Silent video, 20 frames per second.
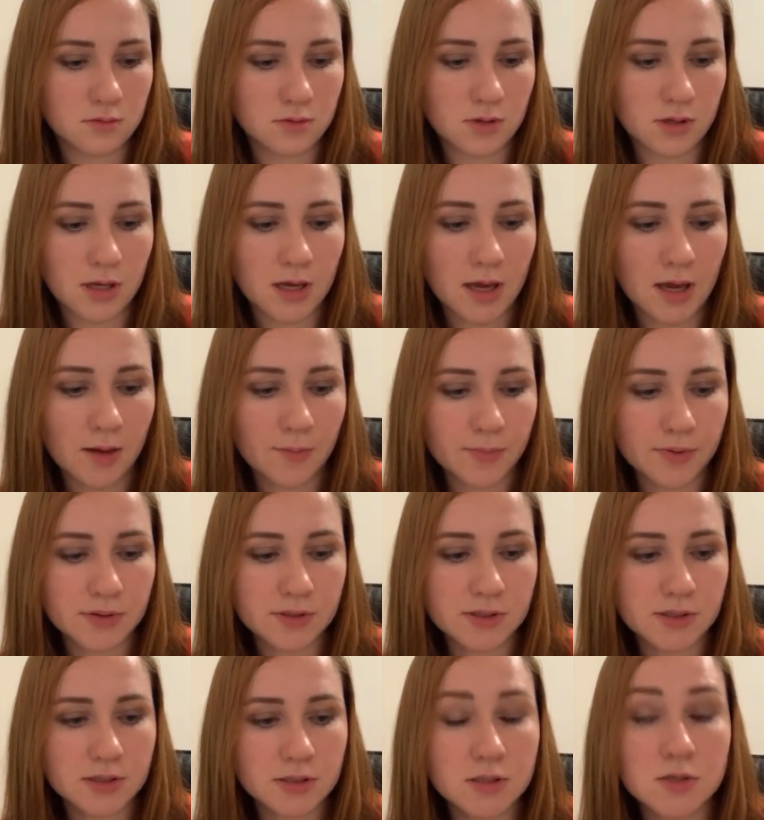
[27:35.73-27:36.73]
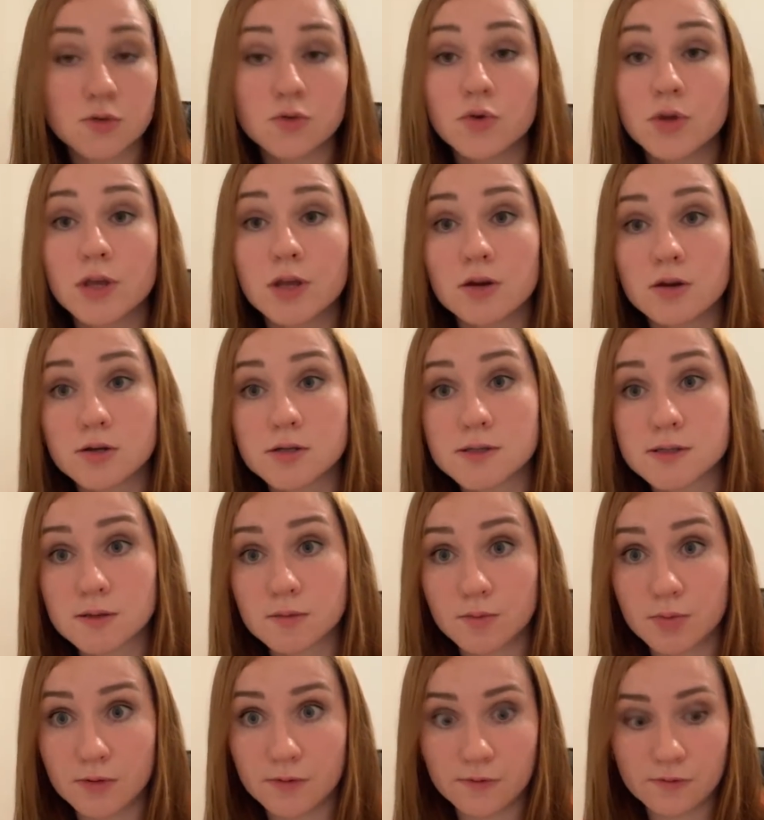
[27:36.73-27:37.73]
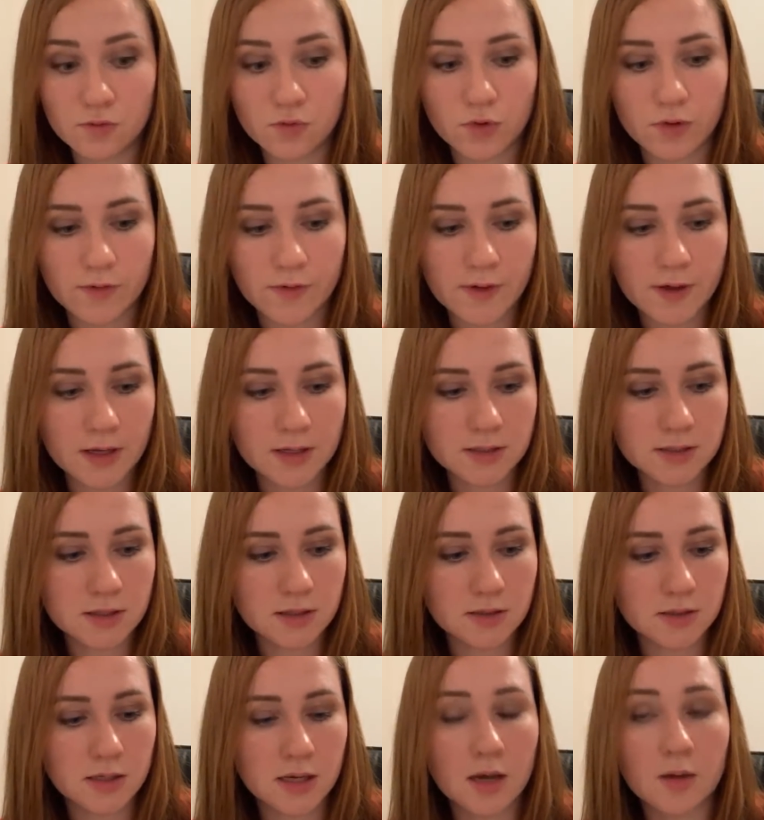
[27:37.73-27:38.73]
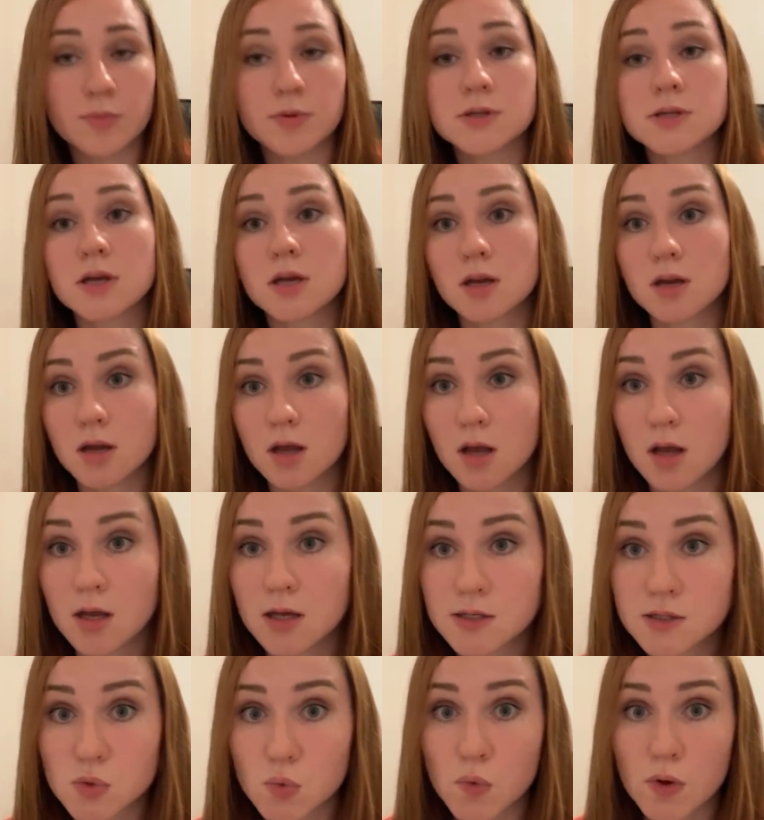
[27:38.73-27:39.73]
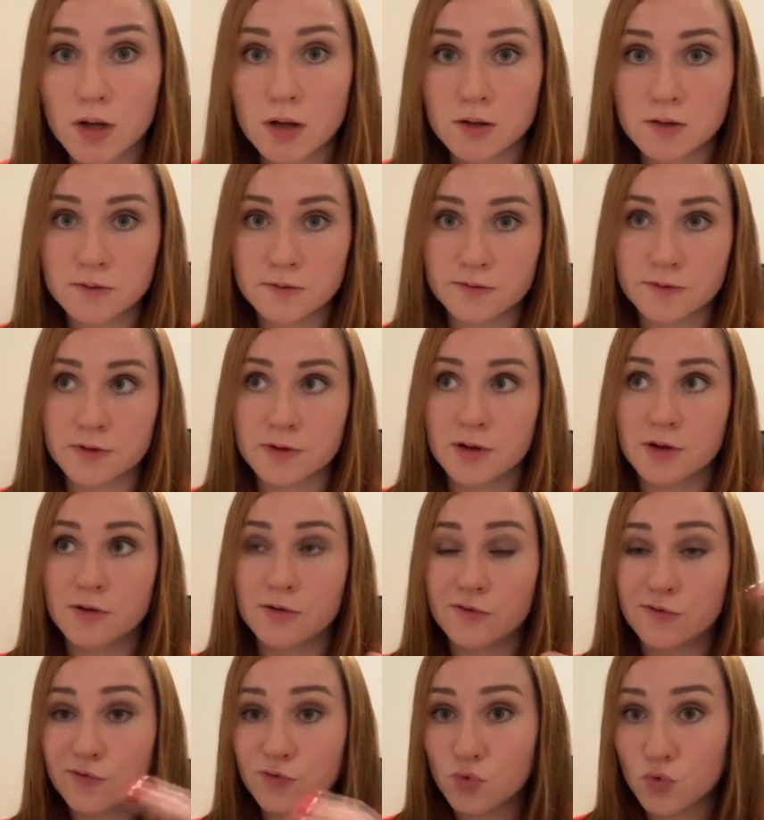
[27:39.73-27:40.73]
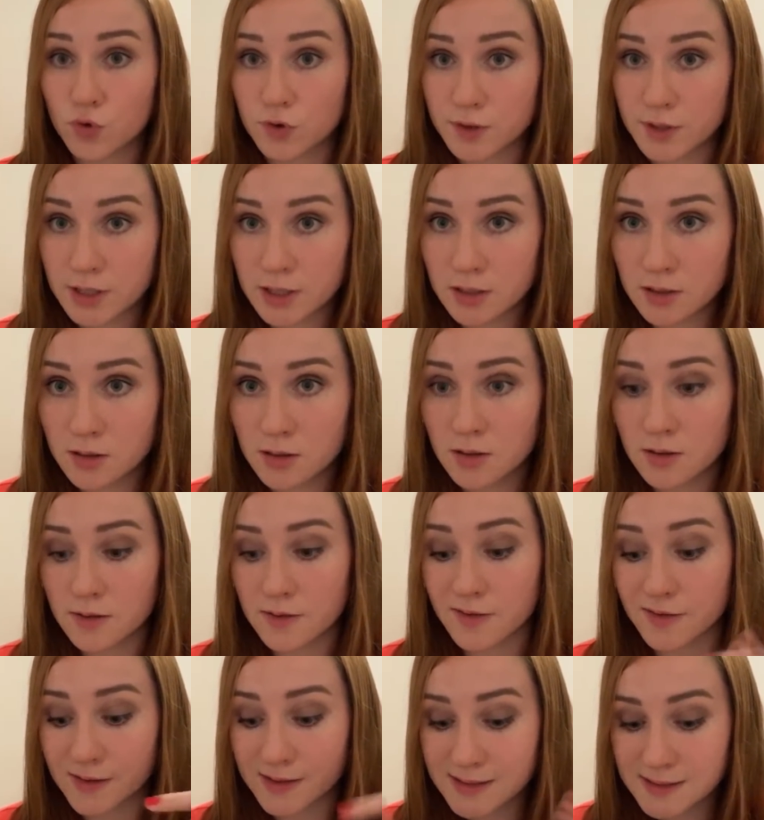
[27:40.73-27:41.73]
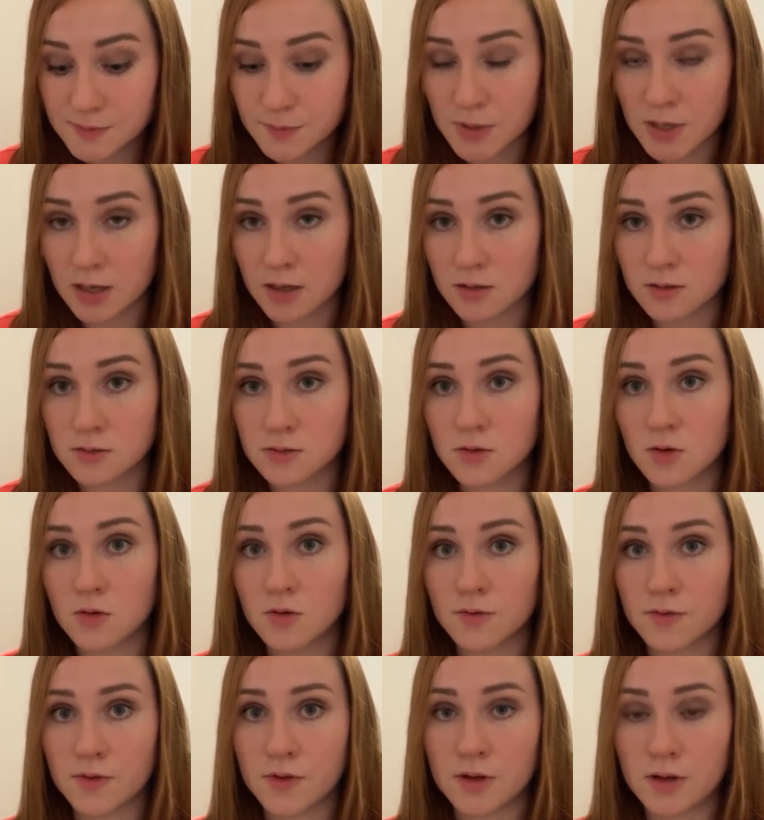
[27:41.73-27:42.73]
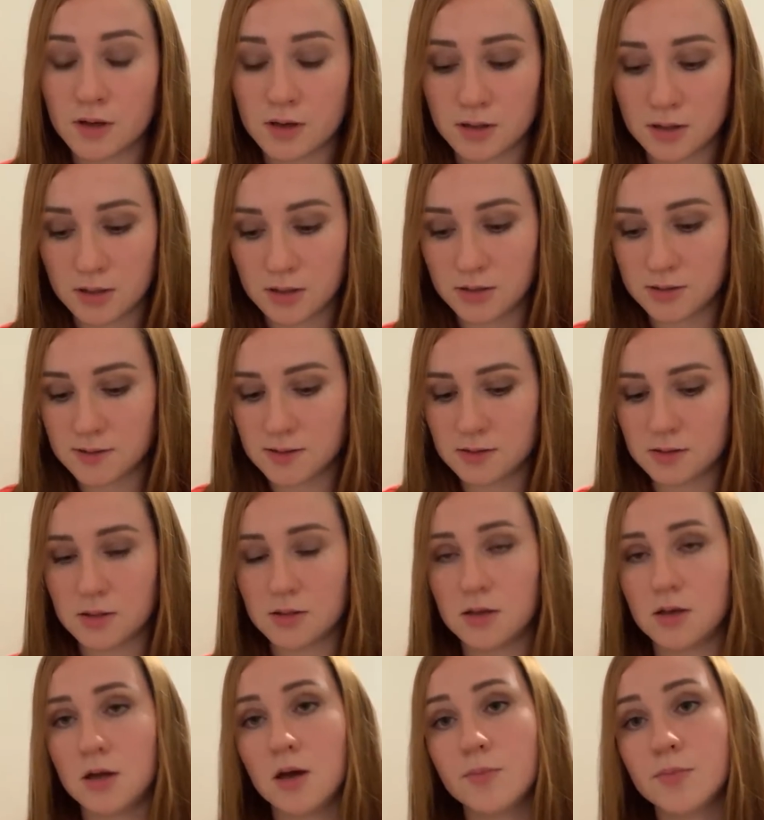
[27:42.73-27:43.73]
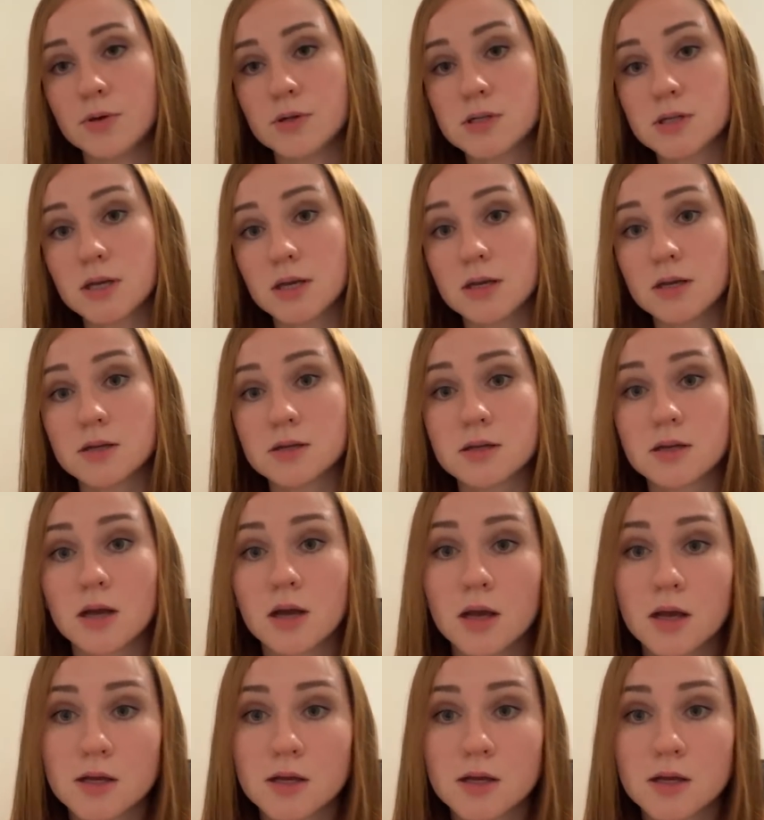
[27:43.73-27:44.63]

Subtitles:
happened 2 years before that. It happened in 1240. This battle on the ice happened in